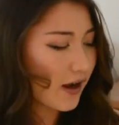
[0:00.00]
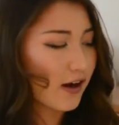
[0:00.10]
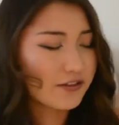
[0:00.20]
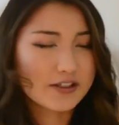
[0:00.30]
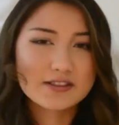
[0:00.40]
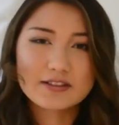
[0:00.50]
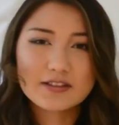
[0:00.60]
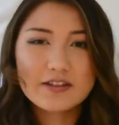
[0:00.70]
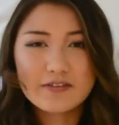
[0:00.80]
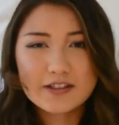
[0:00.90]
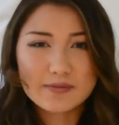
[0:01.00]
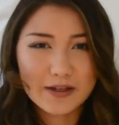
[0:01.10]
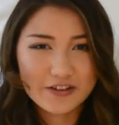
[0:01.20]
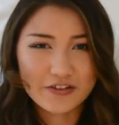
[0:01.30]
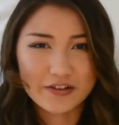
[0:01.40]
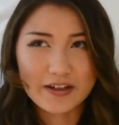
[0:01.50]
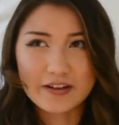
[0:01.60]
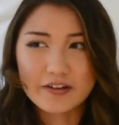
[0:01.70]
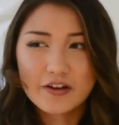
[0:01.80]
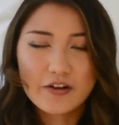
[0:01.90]
I'll just leave this mixture
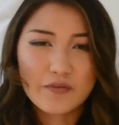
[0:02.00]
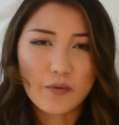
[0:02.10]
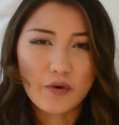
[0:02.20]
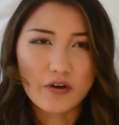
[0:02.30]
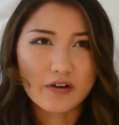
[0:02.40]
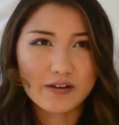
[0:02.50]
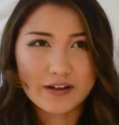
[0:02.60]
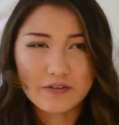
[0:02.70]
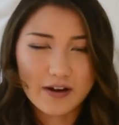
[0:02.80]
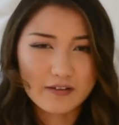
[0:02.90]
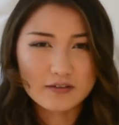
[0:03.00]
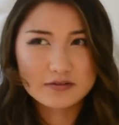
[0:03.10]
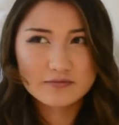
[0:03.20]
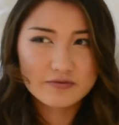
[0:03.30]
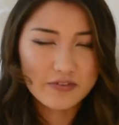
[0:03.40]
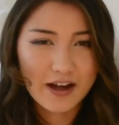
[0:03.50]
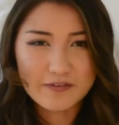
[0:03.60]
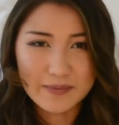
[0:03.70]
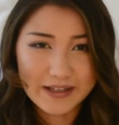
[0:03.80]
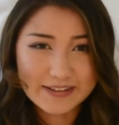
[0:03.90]
in for like around
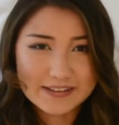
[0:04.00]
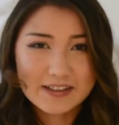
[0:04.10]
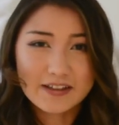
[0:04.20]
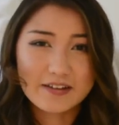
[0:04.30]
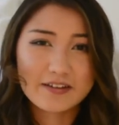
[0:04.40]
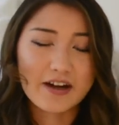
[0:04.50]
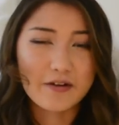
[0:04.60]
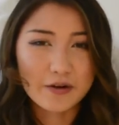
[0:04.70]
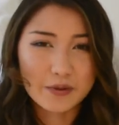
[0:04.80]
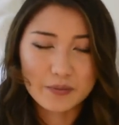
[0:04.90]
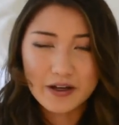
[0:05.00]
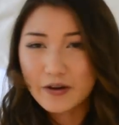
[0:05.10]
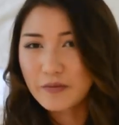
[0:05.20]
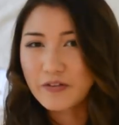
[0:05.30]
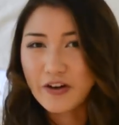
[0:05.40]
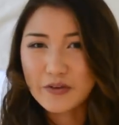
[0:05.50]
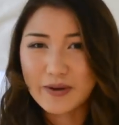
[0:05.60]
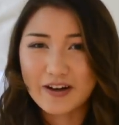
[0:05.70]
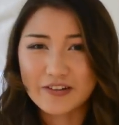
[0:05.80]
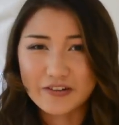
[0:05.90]
5 minutes in the shower, which will help refresh
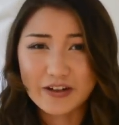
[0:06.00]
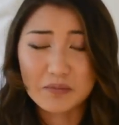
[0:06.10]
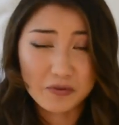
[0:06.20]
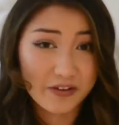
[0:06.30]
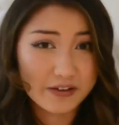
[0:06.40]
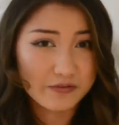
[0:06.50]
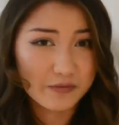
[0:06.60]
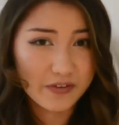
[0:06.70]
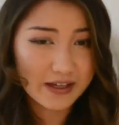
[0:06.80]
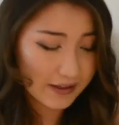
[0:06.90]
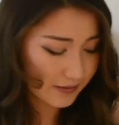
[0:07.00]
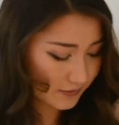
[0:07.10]
my color and prevent it from fading.